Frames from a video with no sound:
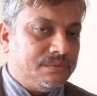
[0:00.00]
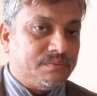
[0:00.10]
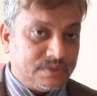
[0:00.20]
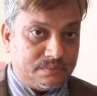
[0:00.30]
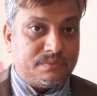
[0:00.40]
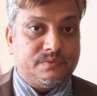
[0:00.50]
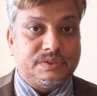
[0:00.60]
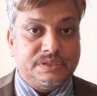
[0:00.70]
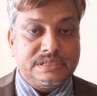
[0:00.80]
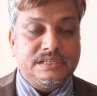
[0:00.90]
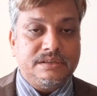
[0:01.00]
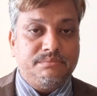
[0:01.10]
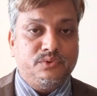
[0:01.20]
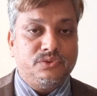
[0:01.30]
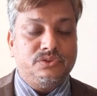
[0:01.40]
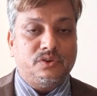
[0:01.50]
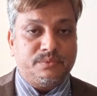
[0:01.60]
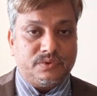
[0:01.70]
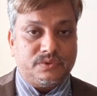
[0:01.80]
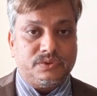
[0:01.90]
Because this is the beauty
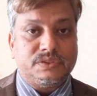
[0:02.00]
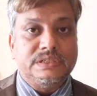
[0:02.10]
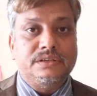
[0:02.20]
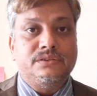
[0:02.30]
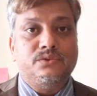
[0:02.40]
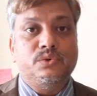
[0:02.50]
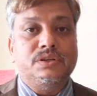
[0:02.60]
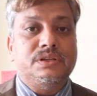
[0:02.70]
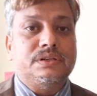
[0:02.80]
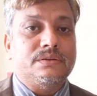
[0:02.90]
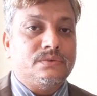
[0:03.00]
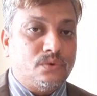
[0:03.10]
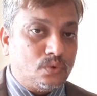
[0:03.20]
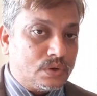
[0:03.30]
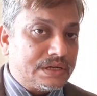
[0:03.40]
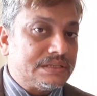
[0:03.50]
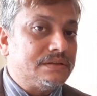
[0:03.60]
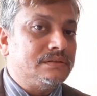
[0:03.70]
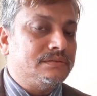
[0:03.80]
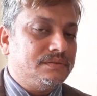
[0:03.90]
of sitting together,
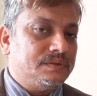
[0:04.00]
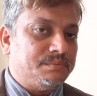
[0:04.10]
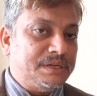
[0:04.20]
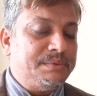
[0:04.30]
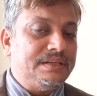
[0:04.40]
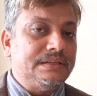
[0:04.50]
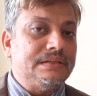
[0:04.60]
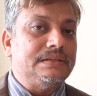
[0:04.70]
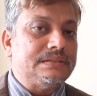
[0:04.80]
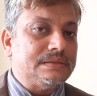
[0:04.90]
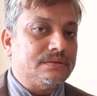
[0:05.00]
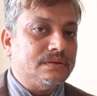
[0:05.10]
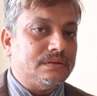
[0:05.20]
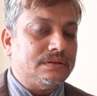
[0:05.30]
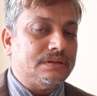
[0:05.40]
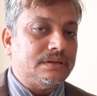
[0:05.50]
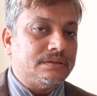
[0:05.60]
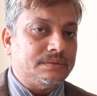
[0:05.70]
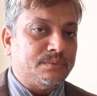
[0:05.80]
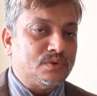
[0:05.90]
co-location. Maybe in this
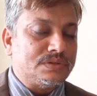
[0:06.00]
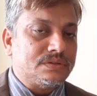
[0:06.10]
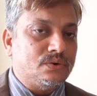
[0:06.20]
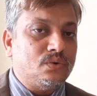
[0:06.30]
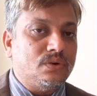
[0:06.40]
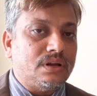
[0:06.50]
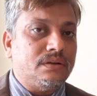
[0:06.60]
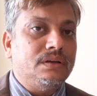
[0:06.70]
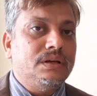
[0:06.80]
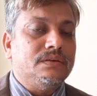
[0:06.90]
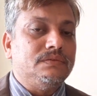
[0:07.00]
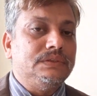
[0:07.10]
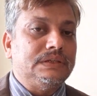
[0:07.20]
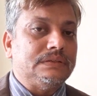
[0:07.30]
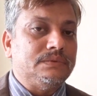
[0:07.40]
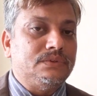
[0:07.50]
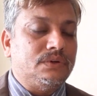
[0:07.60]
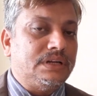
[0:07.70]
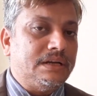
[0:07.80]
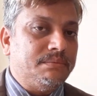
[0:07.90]
post-corona, we
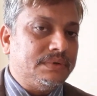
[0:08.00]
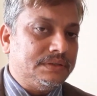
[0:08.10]
don't have